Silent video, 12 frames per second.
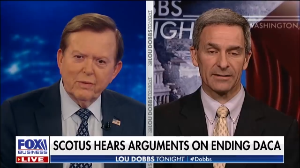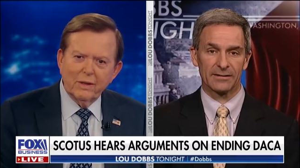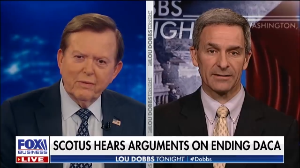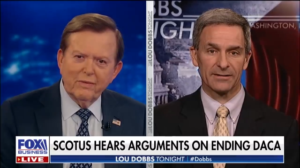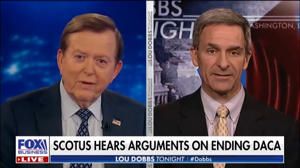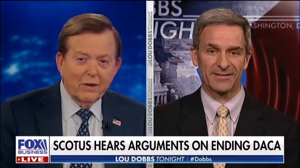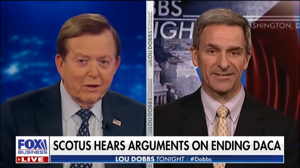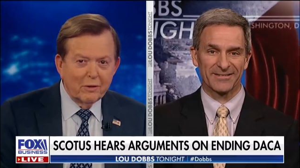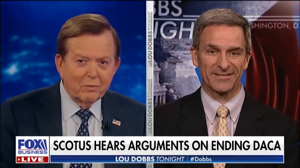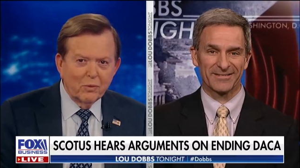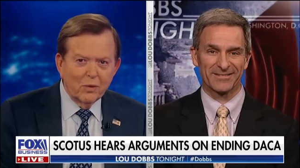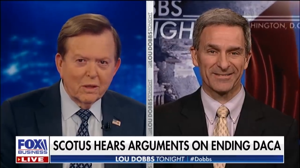Speaker 1: a
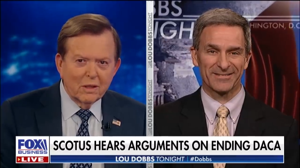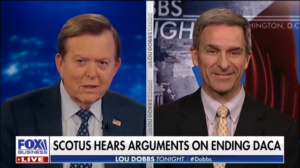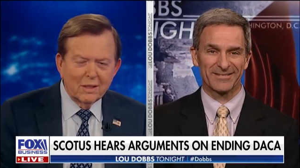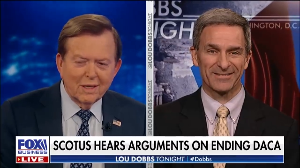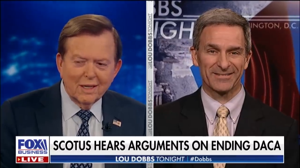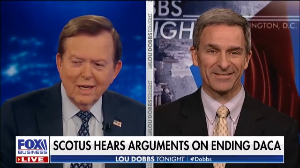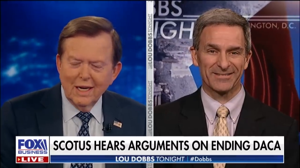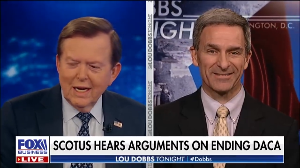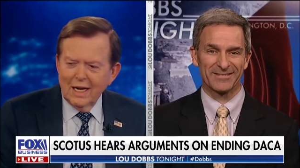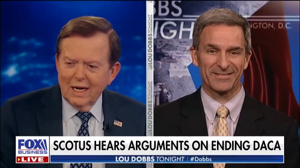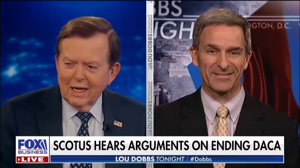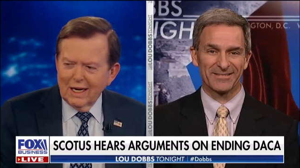very important
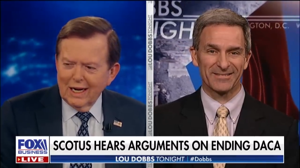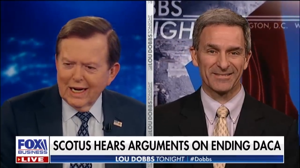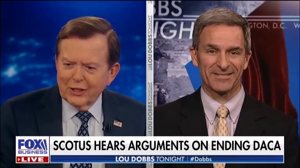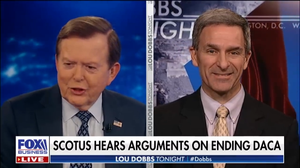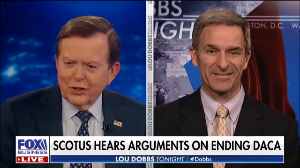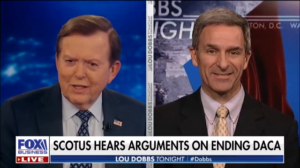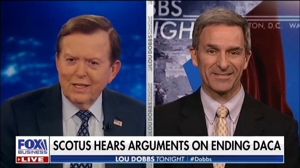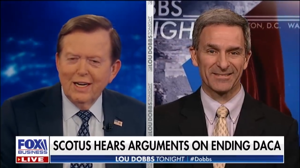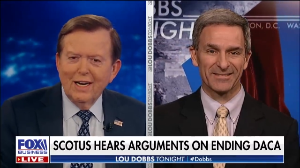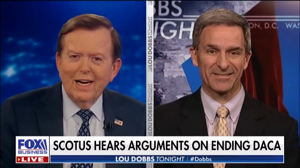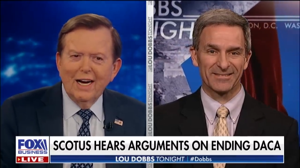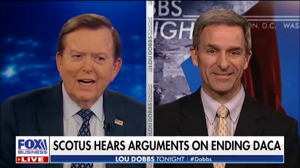election,
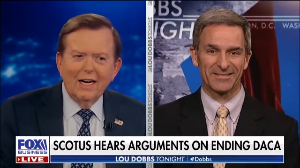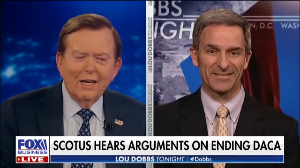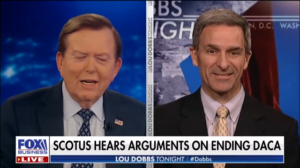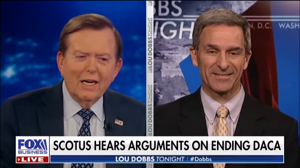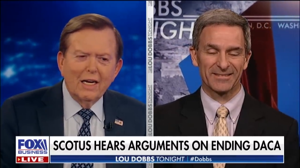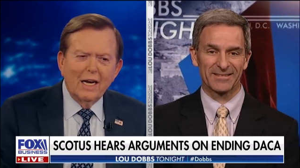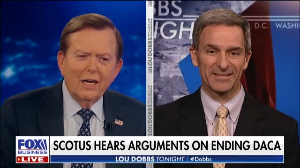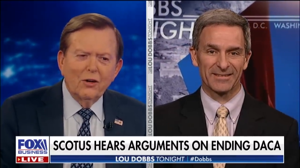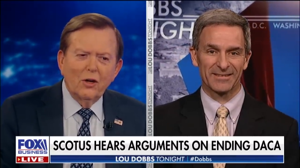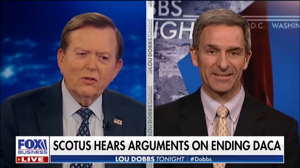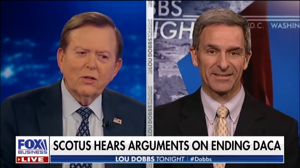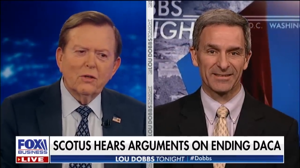
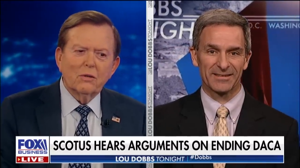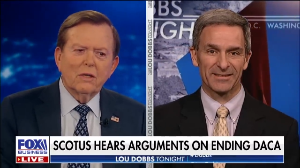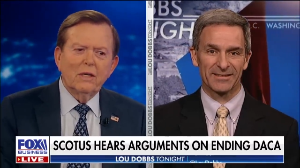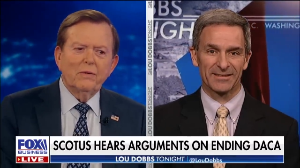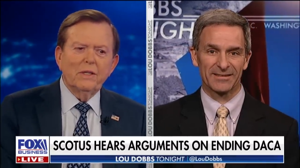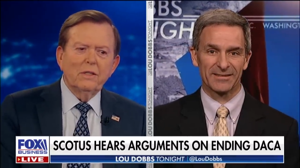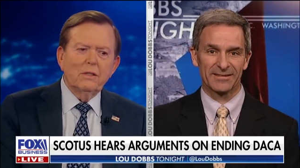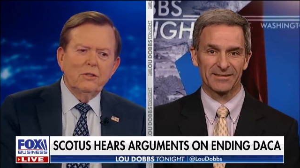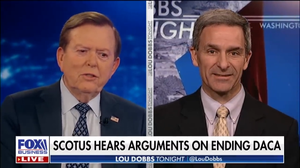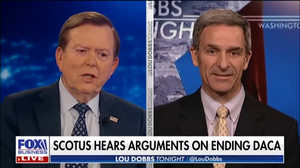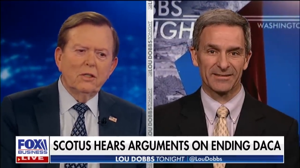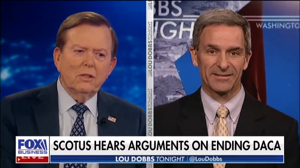and also
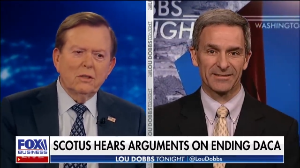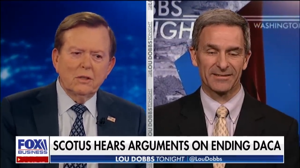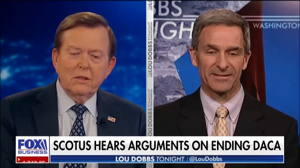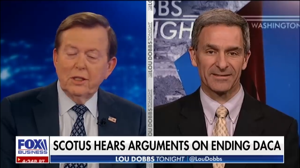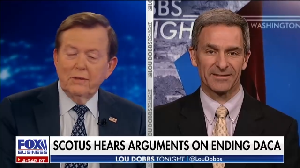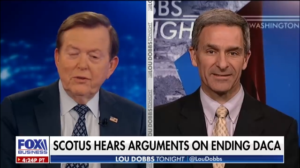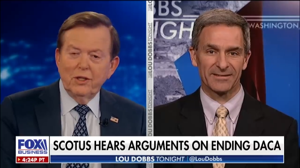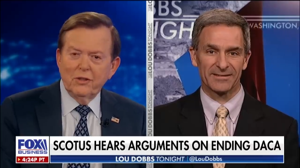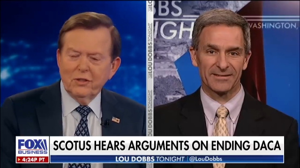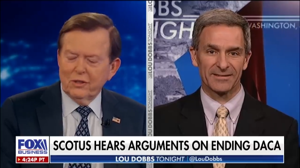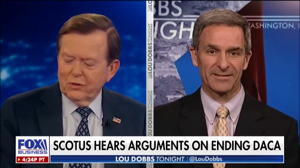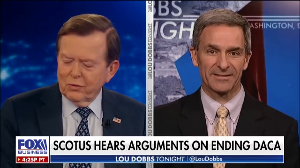giving Chief
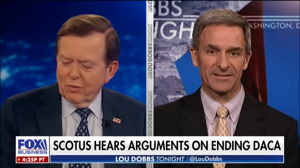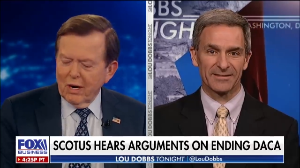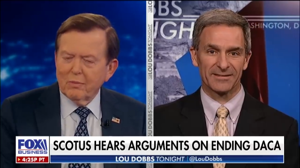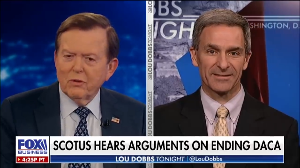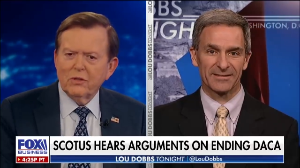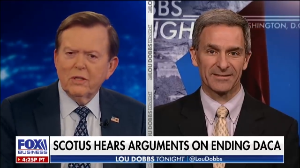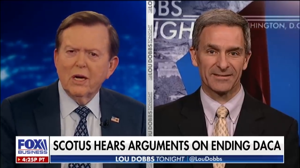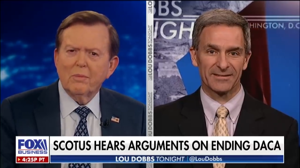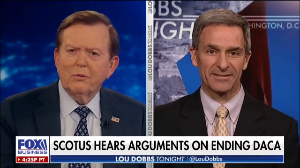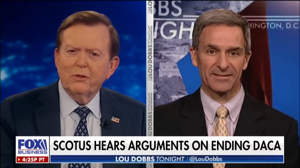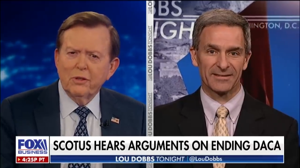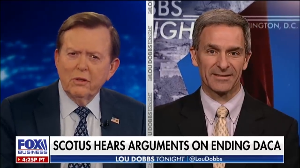Justice Roberts the
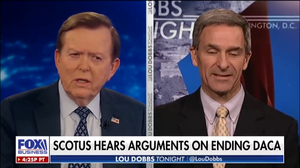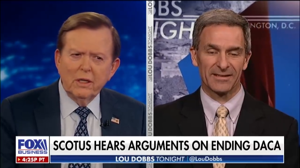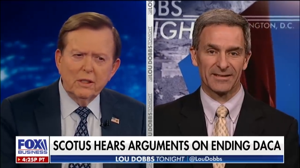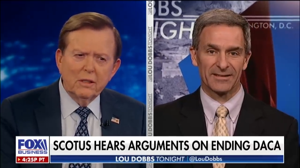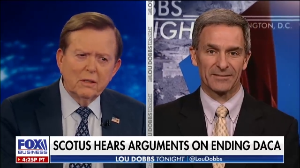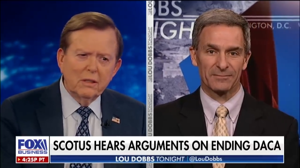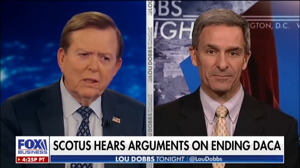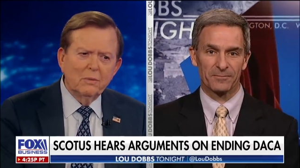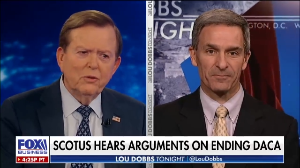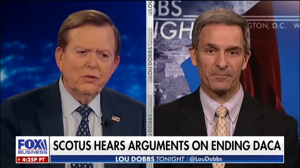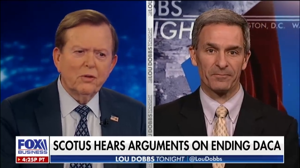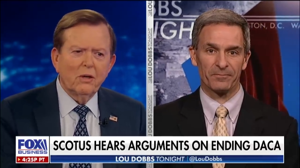opportunity to
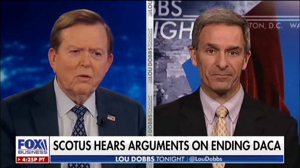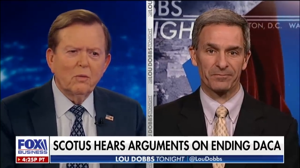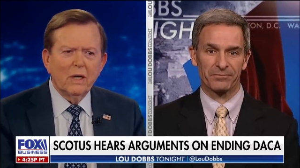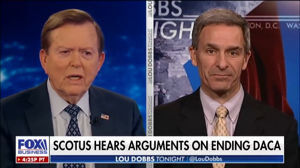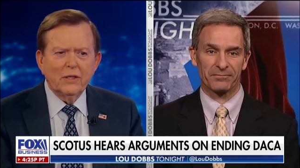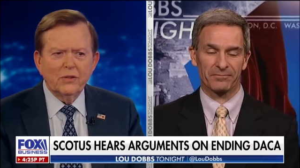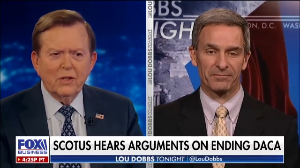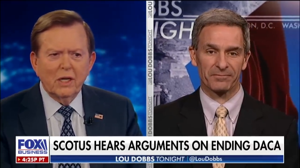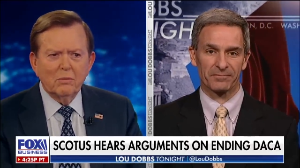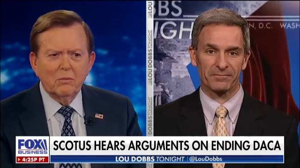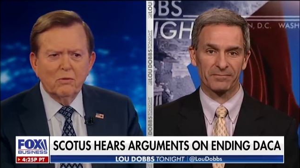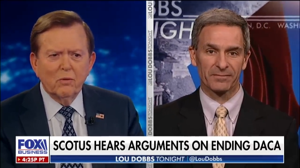demonstrate what he
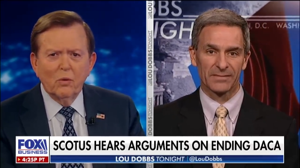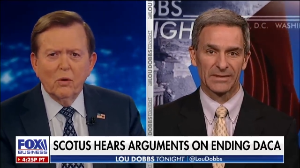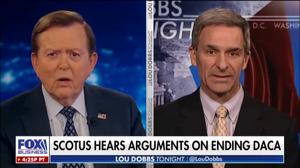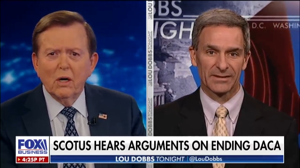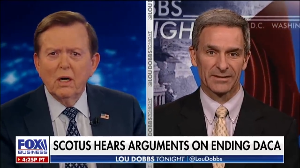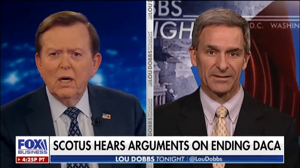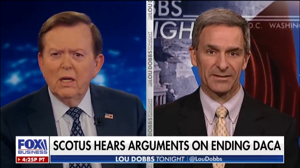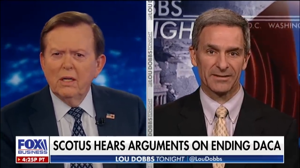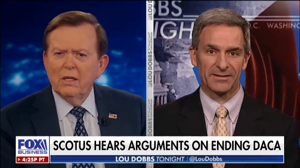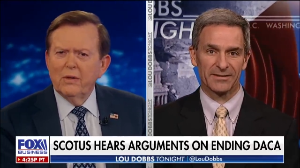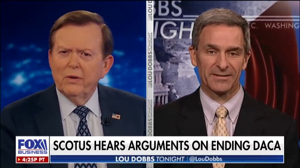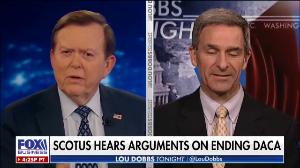said before,
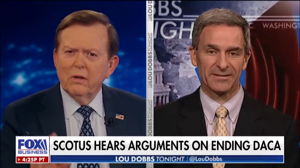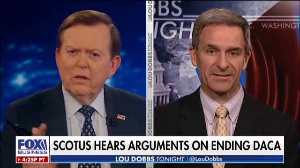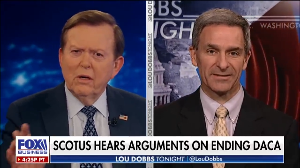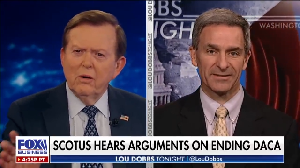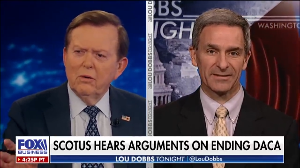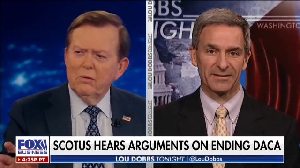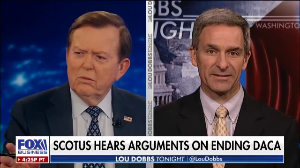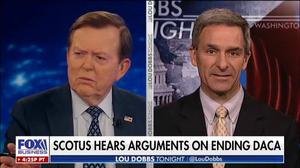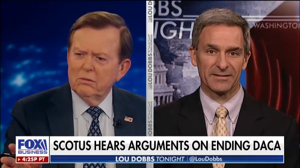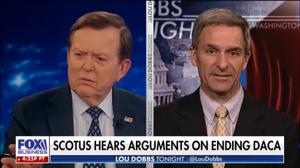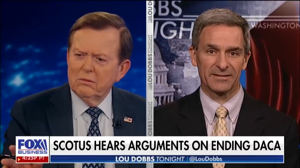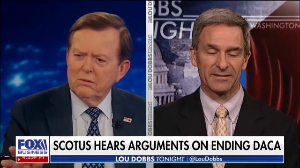that there are no
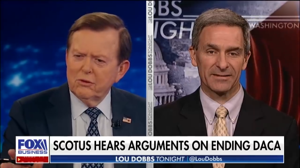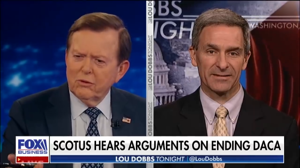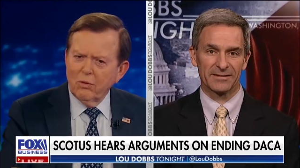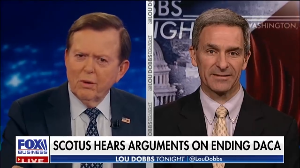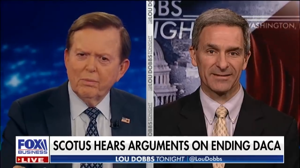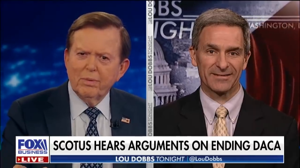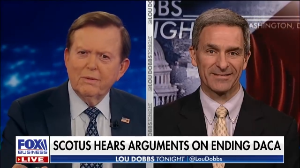Trump